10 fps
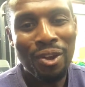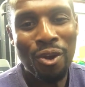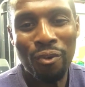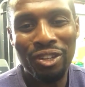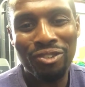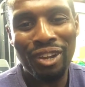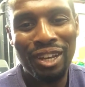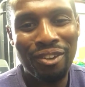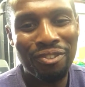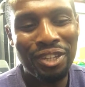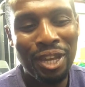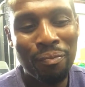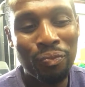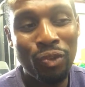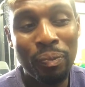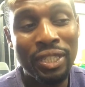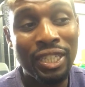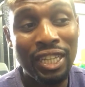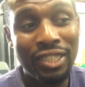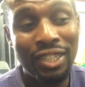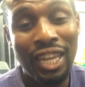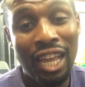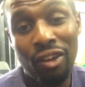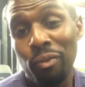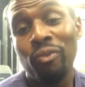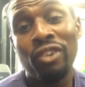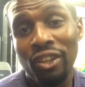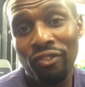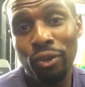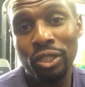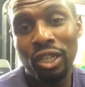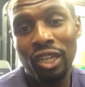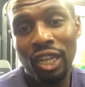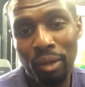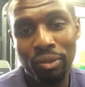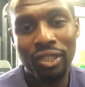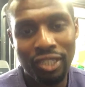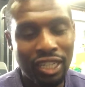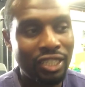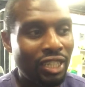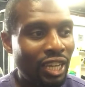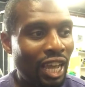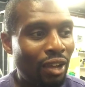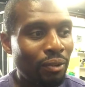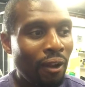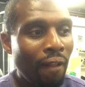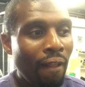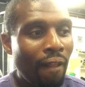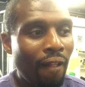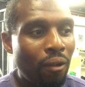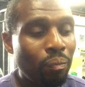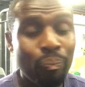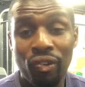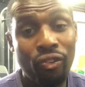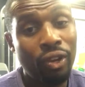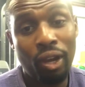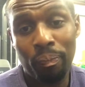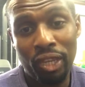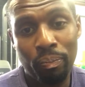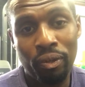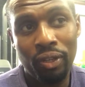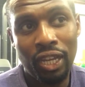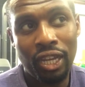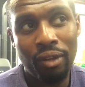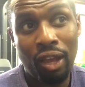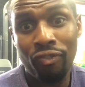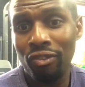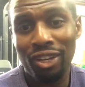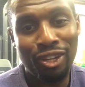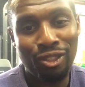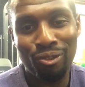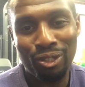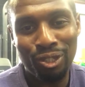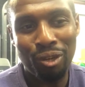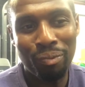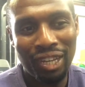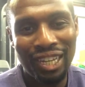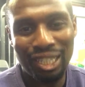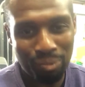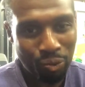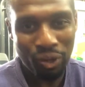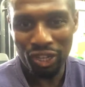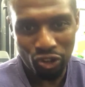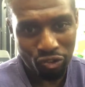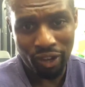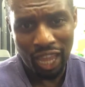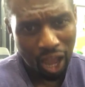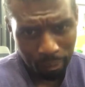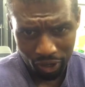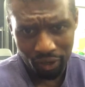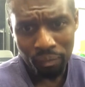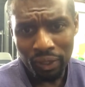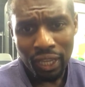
always great love to them. We've been testing it out. I've been really fortunate in able to test it out um, before a lot of people. Uh, I've already got through a top and it's been working great, helping